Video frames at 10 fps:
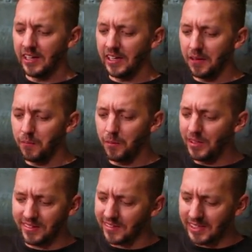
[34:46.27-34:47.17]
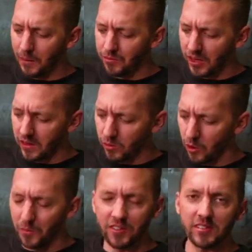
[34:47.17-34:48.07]
It means the same thing that
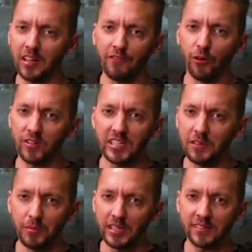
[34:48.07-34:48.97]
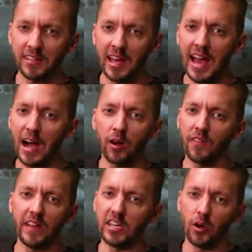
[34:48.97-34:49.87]
Romans ten fourteen means. How
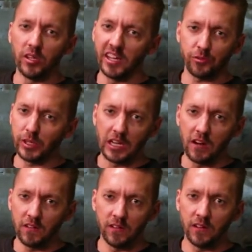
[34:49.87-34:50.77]
can they know unless we go?